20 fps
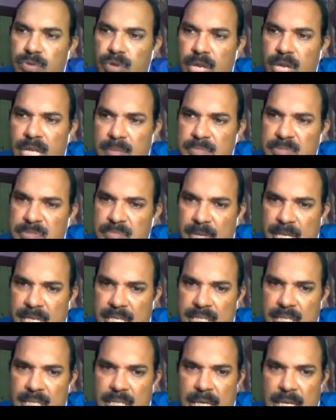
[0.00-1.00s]
forearm
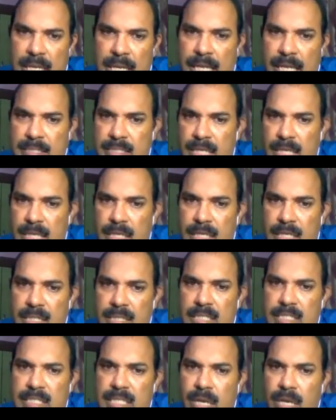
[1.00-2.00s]
splint like that
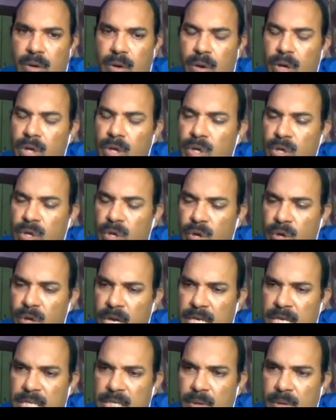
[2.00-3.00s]
these are all
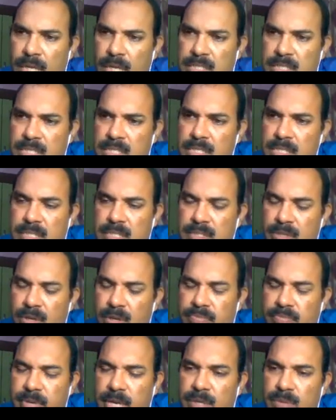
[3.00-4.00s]
non-articular since it is
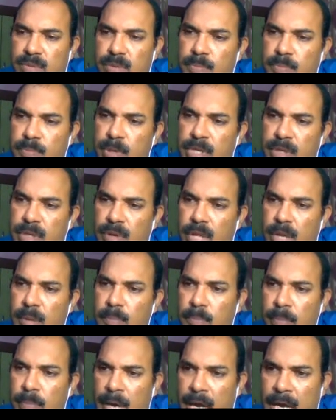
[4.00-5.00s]
confined to a
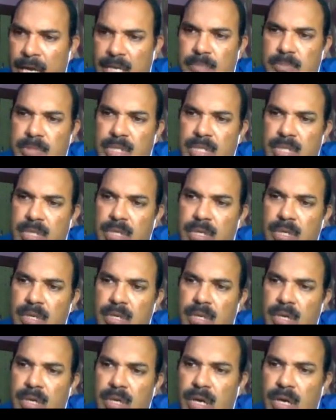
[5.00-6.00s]
particular part of the
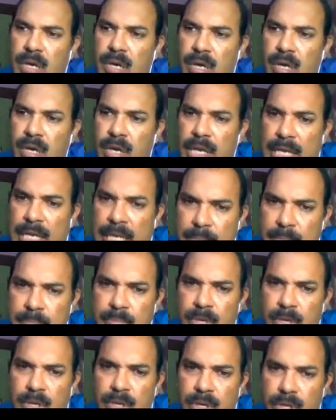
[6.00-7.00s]
uh,
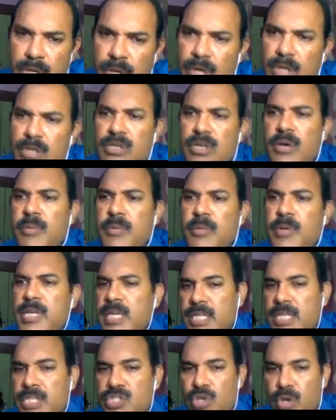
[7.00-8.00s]
limb not
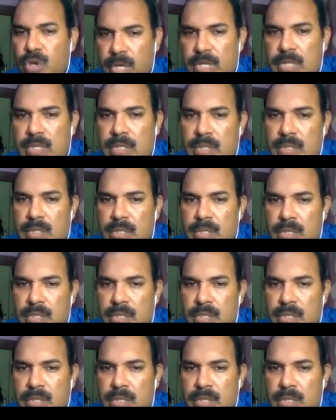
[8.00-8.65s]
covering any joint